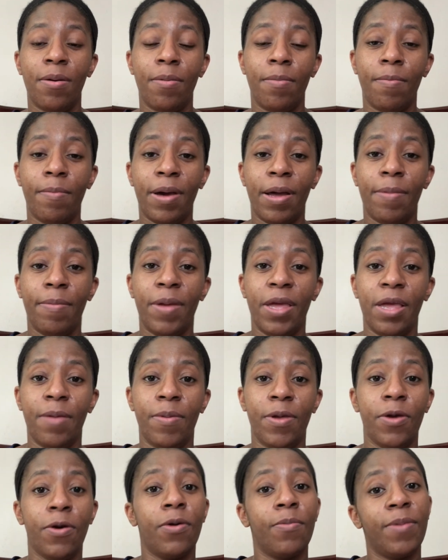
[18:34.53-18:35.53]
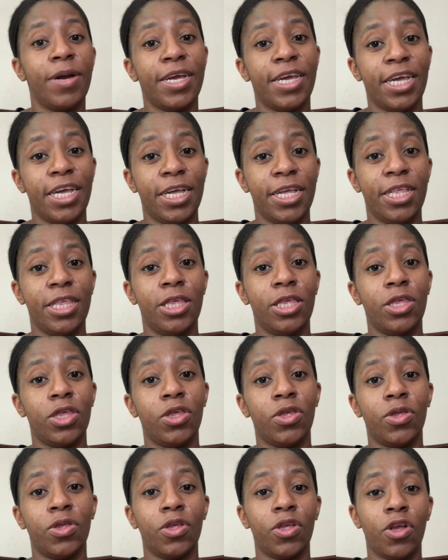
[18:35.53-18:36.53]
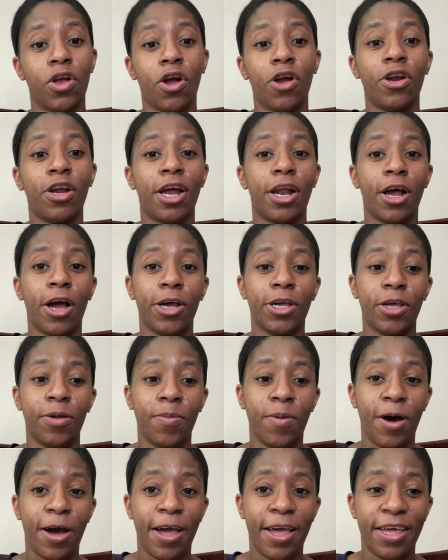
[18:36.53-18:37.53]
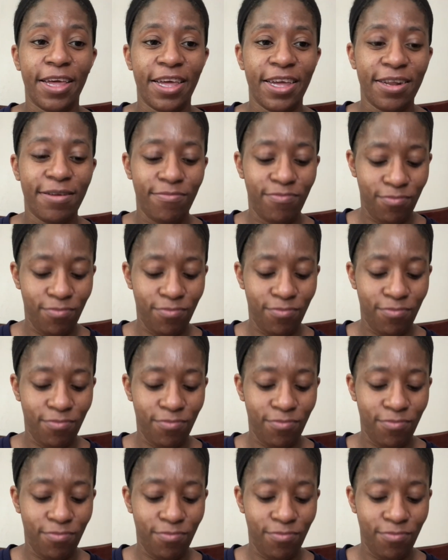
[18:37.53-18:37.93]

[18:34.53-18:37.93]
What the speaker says: my baby or my kids are not occupying it.